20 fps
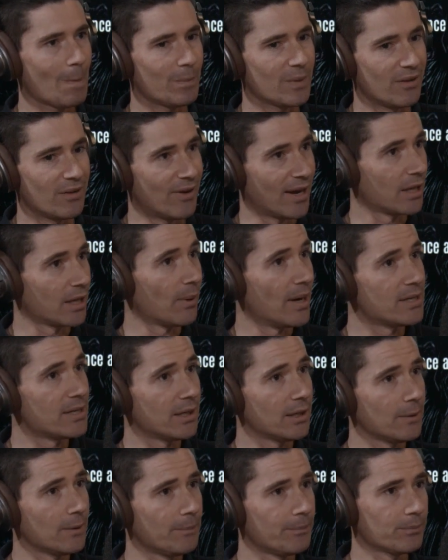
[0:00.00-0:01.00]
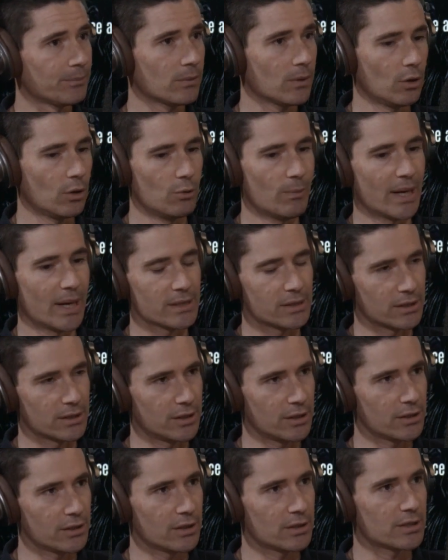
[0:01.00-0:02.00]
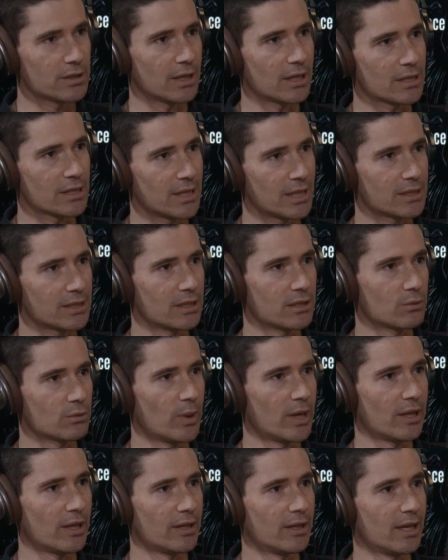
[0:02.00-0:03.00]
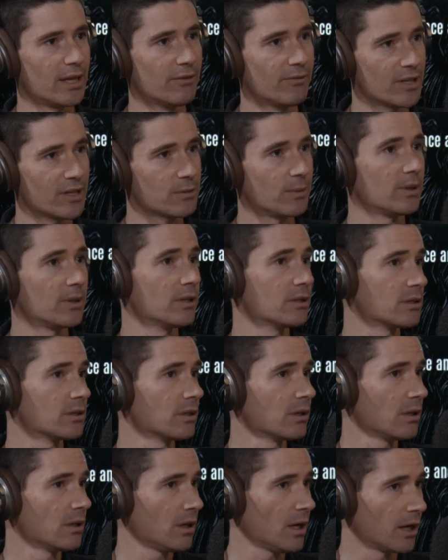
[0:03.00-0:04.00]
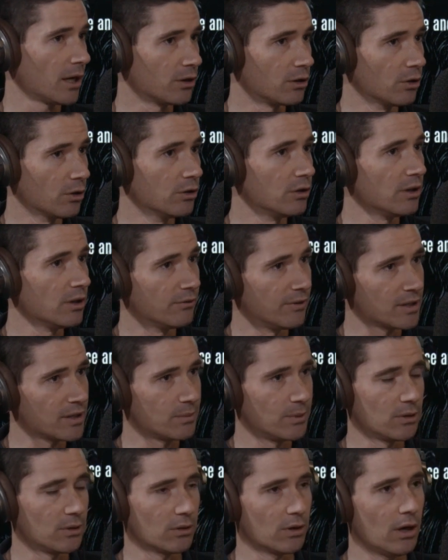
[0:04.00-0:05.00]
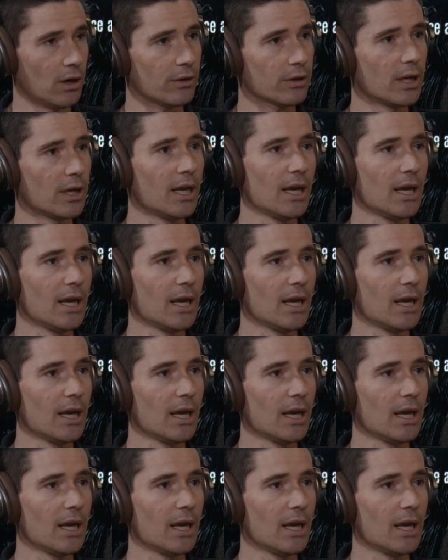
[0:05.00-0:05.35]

evaluator who makes decisions and assesses whether the investment is a good investment or not,